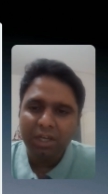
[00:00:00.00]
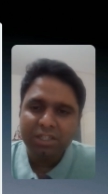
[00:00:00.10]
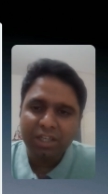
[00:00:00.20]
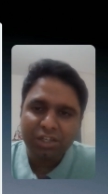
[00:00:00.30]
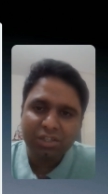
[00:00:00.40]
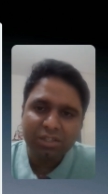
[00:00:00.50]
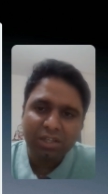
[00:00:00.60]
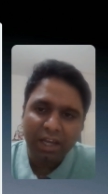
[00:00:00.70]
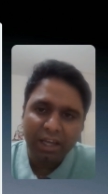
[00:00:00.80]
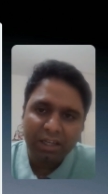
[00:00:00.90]

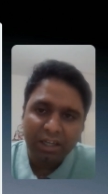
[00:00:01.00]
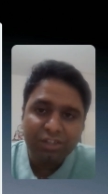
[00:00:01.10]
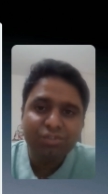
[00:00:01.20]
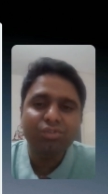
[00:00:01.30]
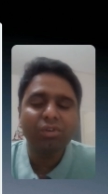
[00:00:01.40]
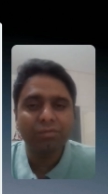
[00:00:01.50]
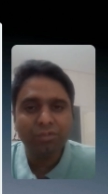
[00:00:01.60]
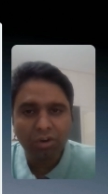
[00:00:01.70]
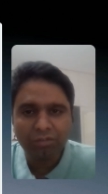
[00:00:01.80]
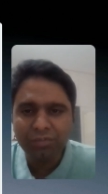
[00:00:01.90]
sections like history of
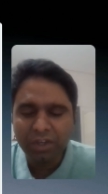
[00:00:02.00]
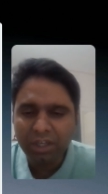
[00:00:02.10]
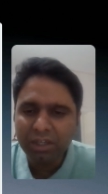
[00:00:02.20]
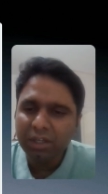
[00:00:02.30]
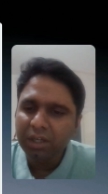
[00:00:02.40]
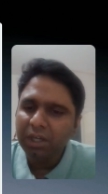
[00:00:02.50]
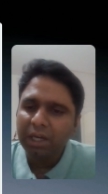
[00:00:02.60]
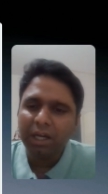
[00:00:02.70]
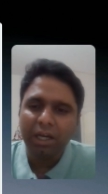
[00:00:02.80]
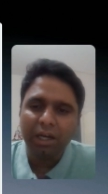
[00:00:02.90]
coffee.
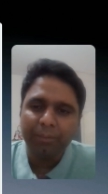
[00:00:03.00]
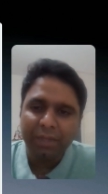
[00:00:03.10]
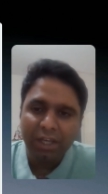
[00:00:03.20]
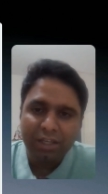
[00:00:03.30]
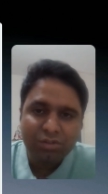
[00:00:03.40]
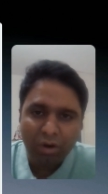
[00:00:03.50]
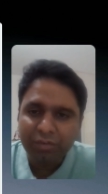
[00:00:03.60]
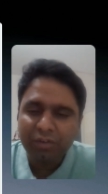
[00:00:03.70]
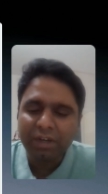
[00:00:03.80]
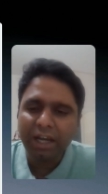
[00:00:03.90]
He has
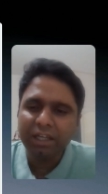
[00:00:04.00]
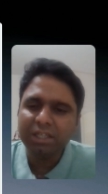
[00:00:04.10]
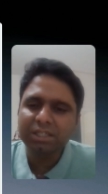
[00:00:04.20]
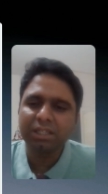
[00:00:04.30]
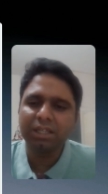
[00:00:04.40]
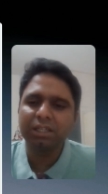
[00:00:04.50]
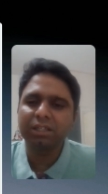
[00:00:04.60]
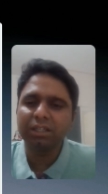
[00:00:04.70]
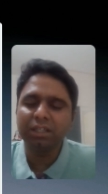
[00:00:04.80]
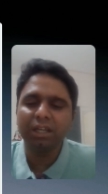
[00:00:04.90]
coffee varieties in it.
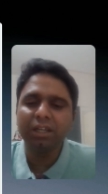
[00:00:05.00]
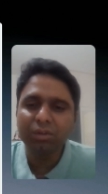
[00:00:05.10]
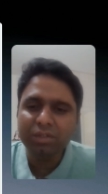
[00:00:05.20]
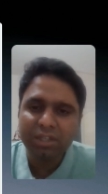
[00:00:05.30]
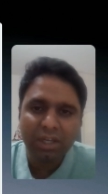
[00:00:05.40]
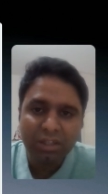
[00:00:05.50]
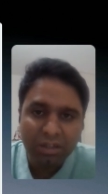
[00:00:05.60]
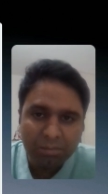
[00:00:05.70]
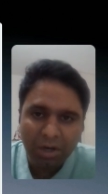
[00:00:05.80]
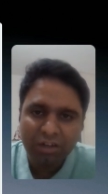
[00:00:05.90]
Then he looks at the
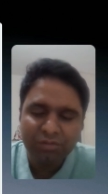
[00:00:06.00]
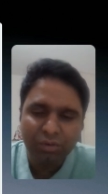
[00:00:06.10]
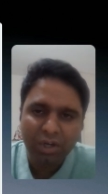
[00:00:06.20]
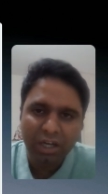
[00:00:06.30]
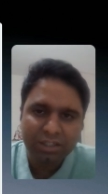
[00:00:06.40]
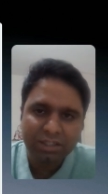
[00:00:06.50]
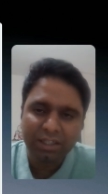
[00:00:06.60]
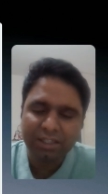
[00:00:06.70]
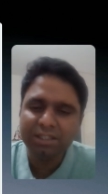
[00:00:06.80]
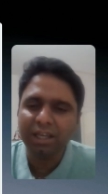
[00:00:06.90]
demand forecast.
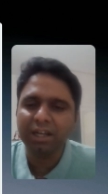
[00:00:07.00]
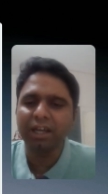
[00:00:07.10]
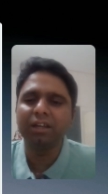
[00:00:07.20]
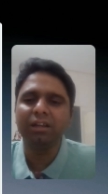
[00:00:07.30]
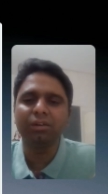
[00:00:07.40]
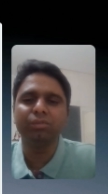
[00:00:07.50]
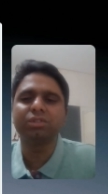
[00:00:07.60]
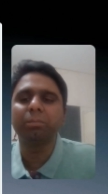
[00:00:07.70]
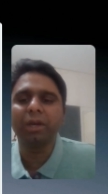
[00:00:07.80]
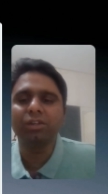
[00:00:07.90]
Let's say, right, he
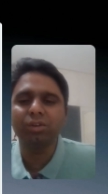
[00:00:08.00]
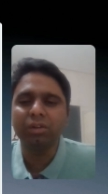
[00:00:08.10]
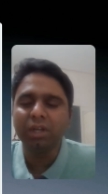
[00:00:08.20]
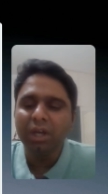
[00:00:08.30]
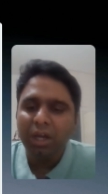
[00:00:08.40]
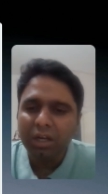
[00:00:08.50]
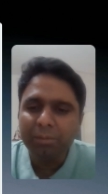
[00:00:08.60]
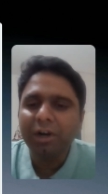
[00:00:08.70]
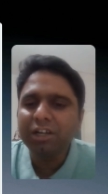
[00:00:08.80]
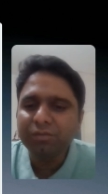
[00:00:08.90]
includes a page on
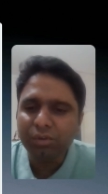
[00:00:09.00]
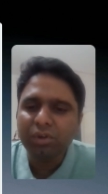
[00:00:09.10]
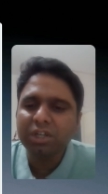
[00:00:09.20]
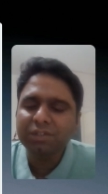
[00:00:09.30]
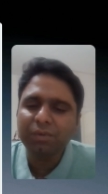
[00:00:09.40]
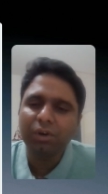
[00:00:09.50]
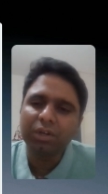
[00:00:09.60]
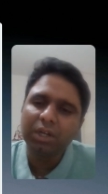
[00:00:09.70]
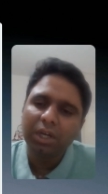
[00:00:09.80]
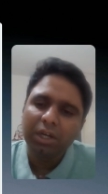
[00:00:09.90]
demand forecast for
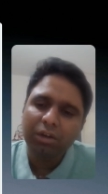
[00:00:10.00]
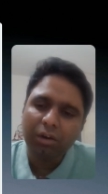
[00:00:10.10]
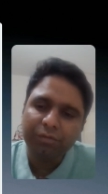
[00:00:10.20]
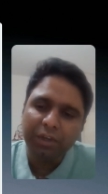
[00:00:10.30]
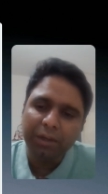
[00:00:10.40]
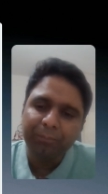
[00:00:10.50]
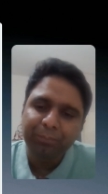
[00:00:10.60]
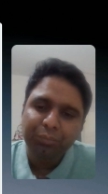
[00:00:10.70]
coffee.